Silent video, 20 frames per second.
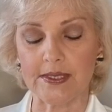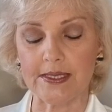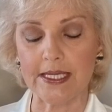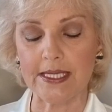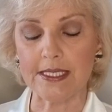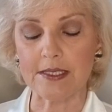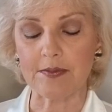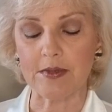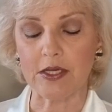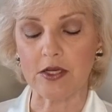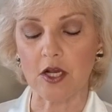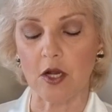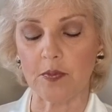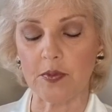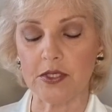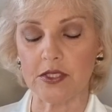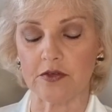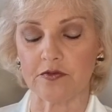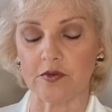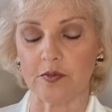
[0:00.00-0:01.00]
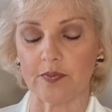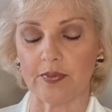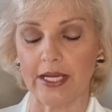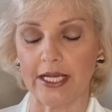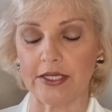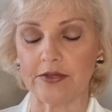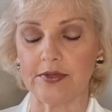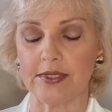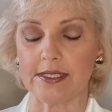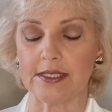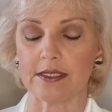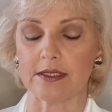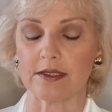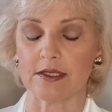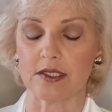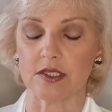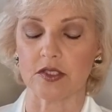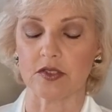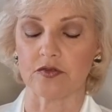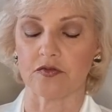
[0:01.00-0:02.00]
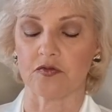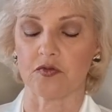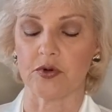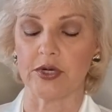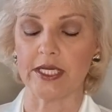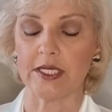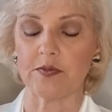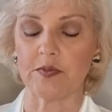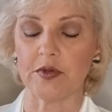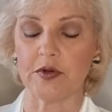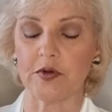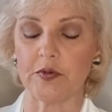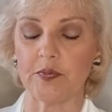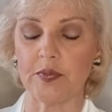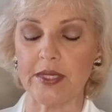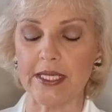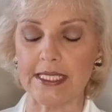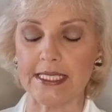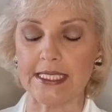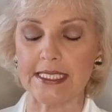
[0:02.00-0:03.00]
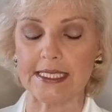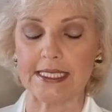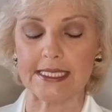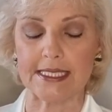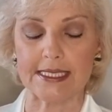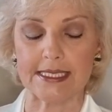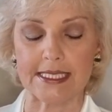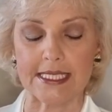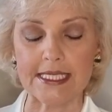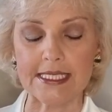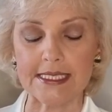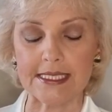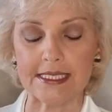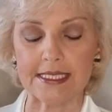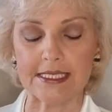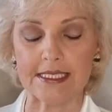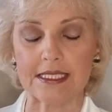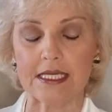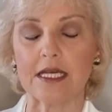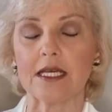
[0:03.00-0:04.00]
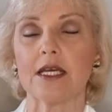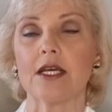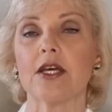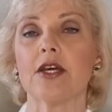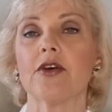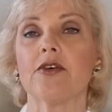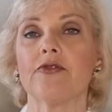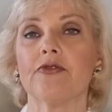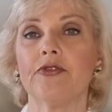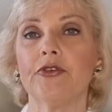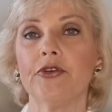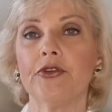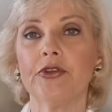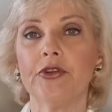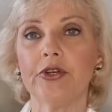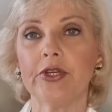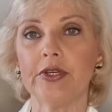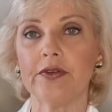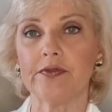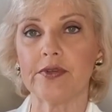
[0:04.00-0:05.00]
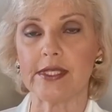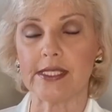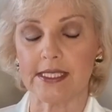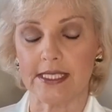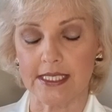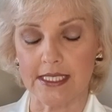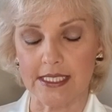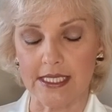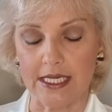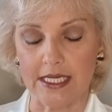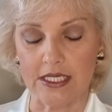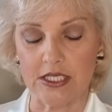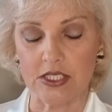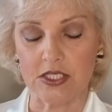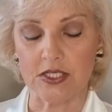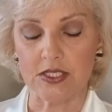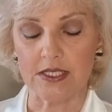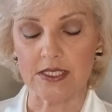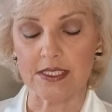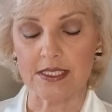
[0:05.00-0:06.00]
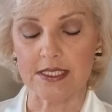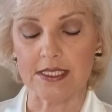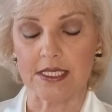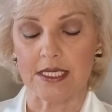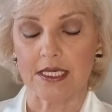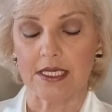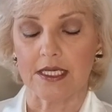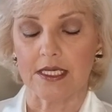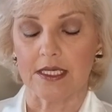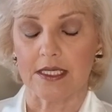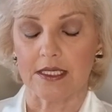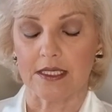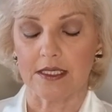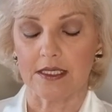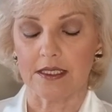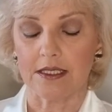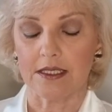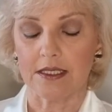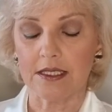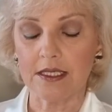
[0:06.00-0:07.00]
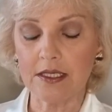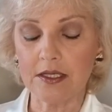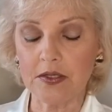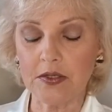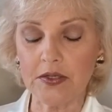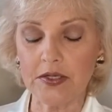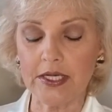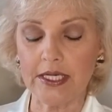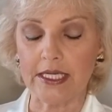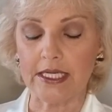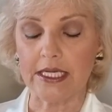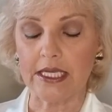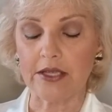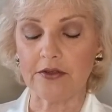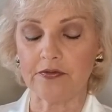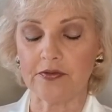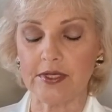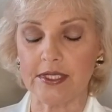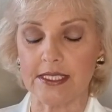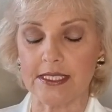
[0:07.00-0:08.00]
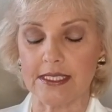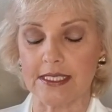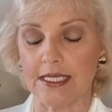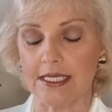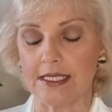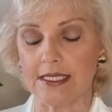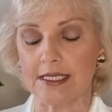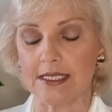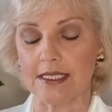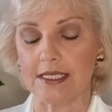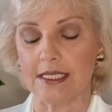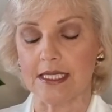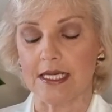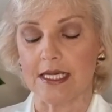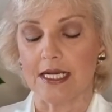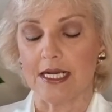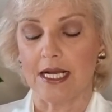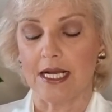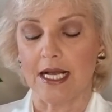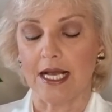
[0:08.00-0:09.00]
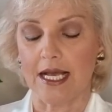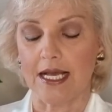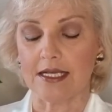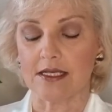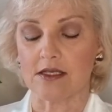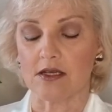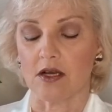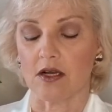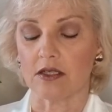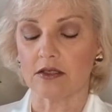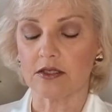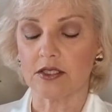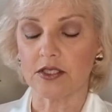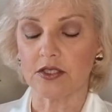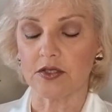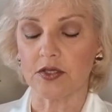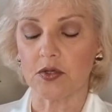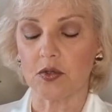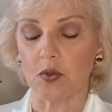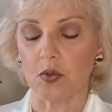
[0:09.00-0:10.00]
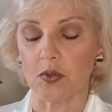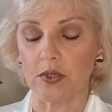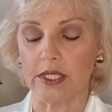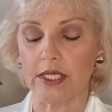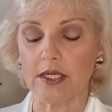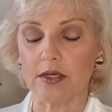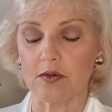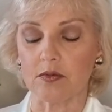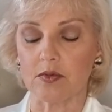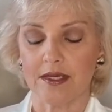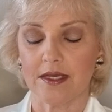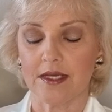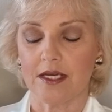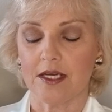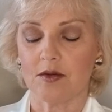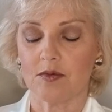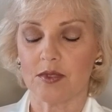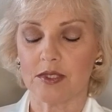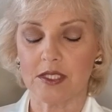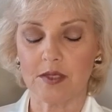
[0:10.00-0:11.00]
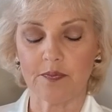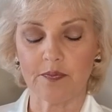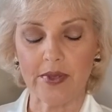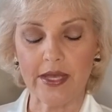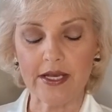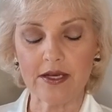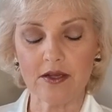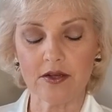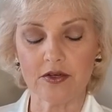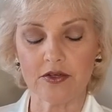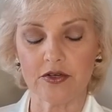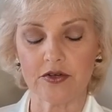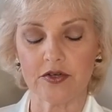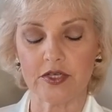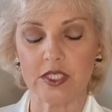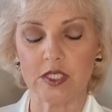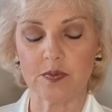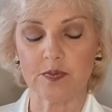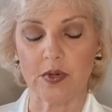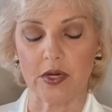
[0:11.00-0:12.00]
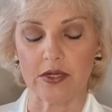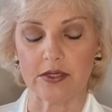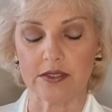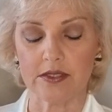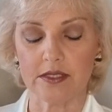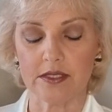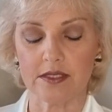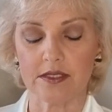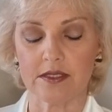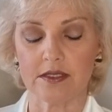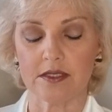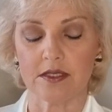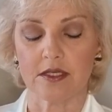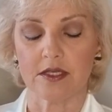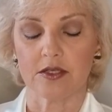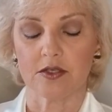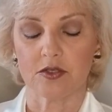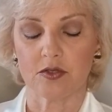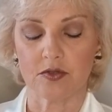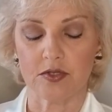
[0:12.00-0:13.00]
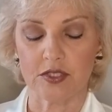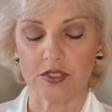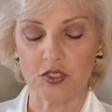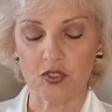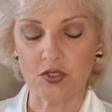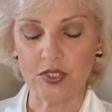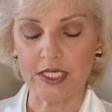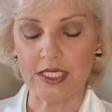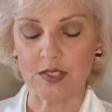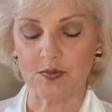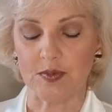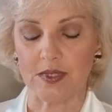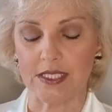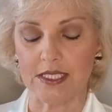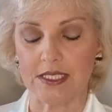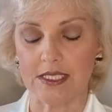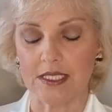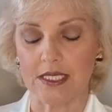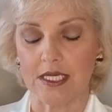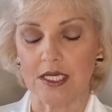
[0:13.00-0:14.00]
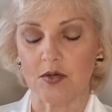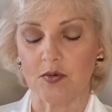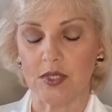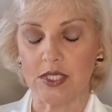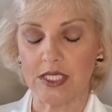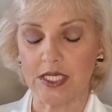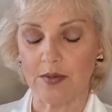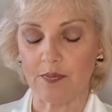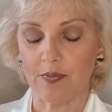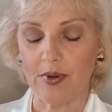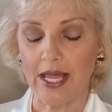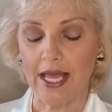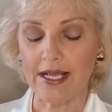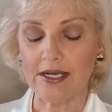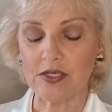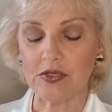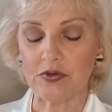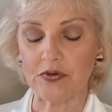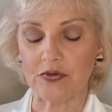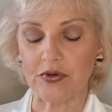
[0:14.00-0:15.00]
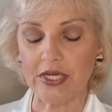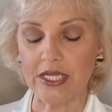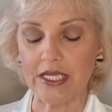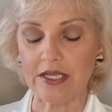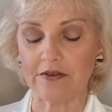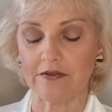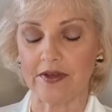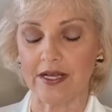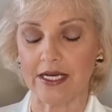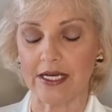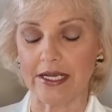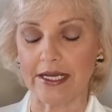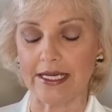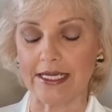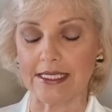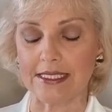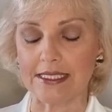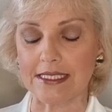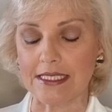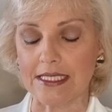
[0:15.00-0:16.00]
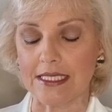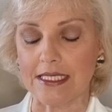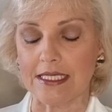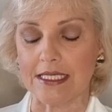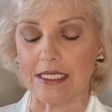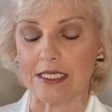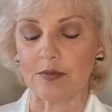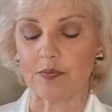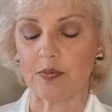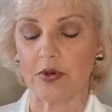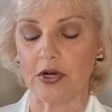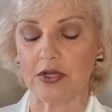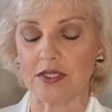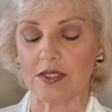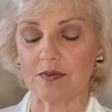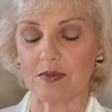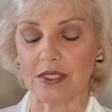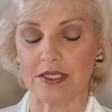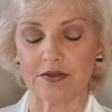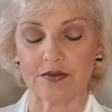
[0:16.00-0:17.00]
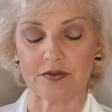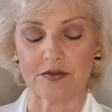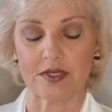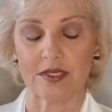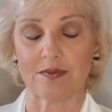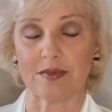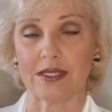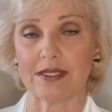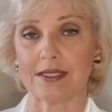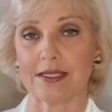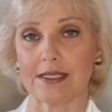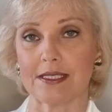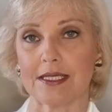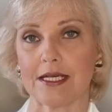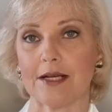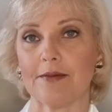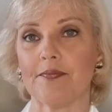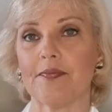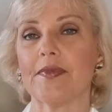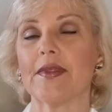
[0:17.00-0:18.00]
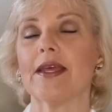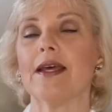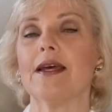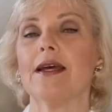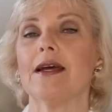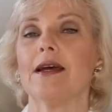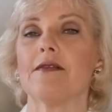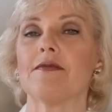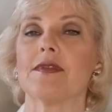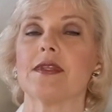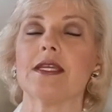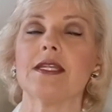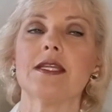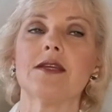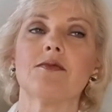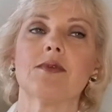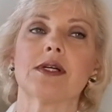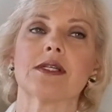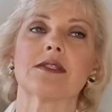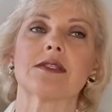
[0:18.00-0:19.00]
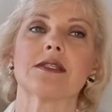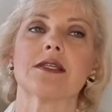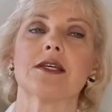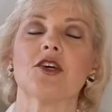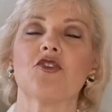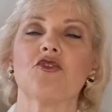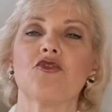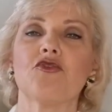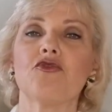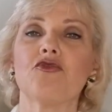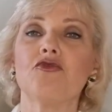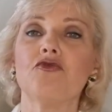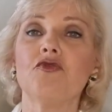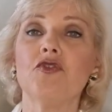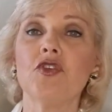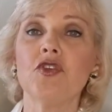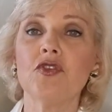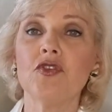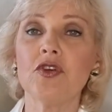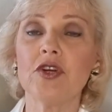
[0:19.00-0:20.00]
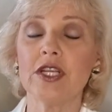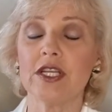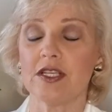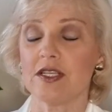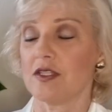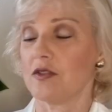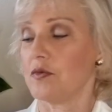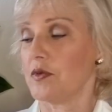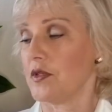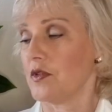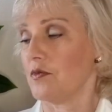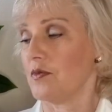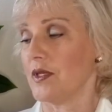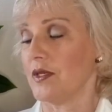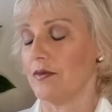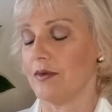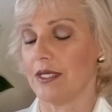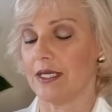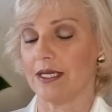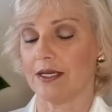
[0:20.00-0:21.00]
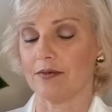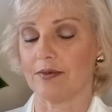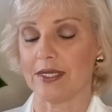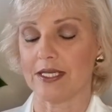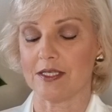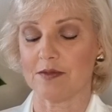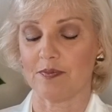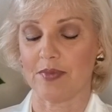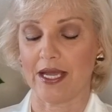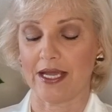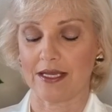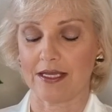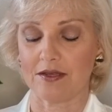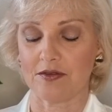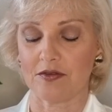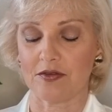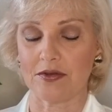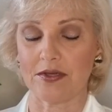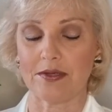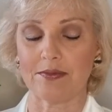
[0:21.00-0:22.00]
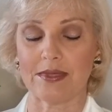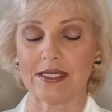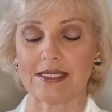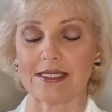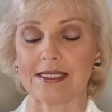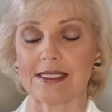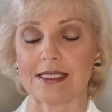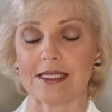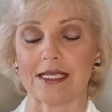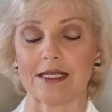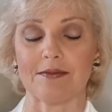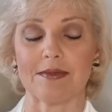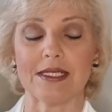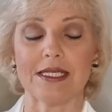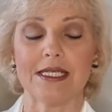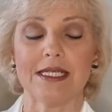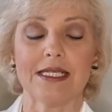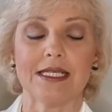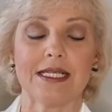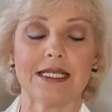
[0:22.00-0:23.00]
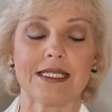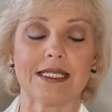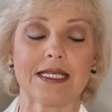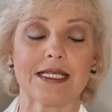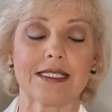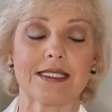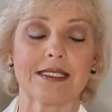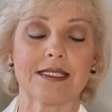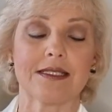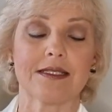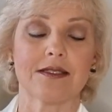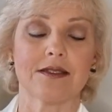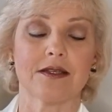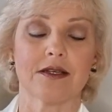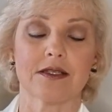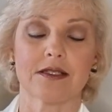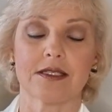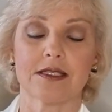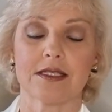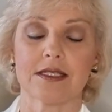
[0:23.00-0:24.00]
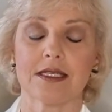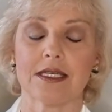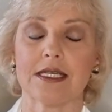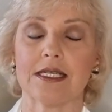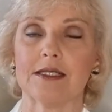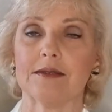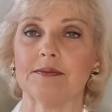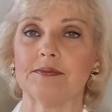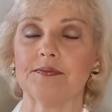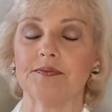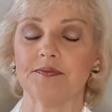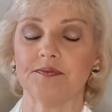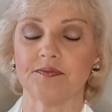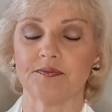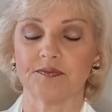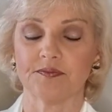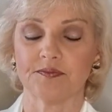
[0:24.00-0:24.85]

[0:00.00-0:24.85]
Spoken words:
send me copies of the blood results to avoid me repeating these tests. Further investigations, including an effort test and Holter recording, will depend on her response to this treatment, which I plan to re-evaluate in approximately 3 months' time. And then he was furious with me when I went back in 3 months' time, and I did not, on